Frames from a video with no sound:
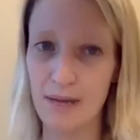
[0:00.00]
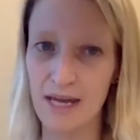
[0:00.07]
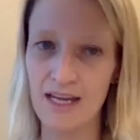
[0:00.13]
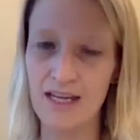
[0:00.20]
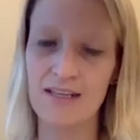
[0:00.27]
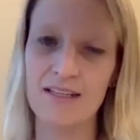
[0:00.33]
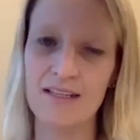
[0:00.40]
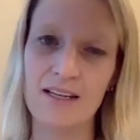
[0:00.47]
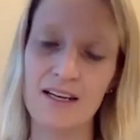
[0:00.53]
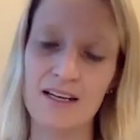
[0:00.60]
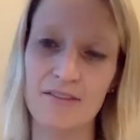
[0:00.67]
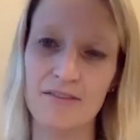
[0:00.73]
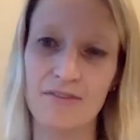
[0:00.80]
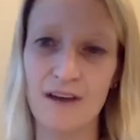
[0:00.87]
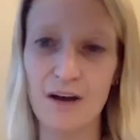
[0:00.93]
pain and kind
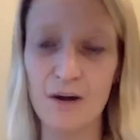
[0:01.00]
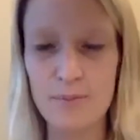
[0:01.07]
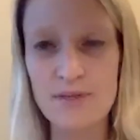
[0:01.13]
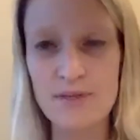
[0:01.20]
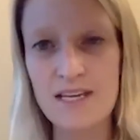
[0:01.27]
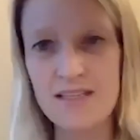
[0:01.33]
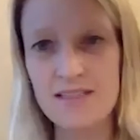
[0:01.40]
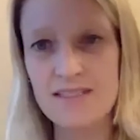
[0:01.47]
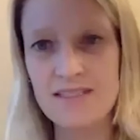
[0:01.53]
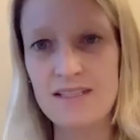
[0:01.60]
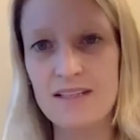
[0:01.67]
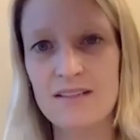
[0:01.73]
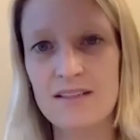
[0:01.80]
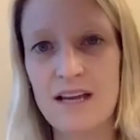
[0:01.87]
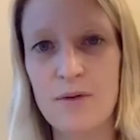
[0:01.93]
of how it presents
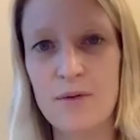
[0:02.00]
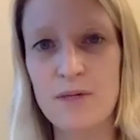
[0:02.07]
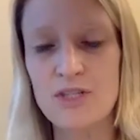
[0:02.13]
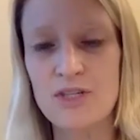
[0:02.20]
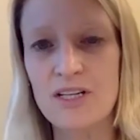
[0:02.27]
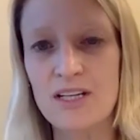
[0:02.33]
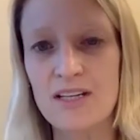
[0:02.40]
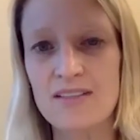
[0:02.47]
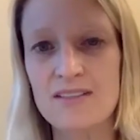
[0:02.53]
and how we treat it.